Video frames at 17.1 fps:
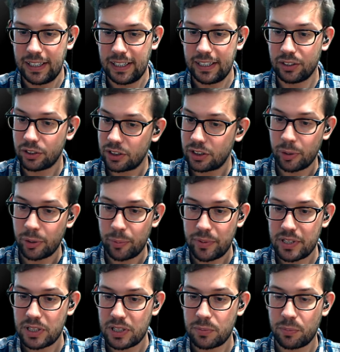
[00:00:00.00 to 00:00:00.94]
it'll come
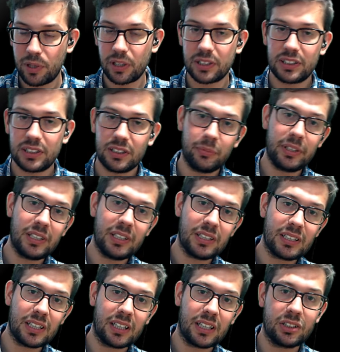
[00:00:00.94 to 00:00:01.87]
up in this box and we
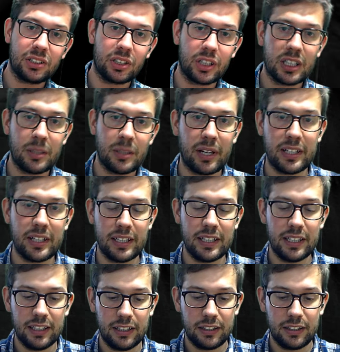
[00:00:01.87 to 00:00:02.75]
can start talking about it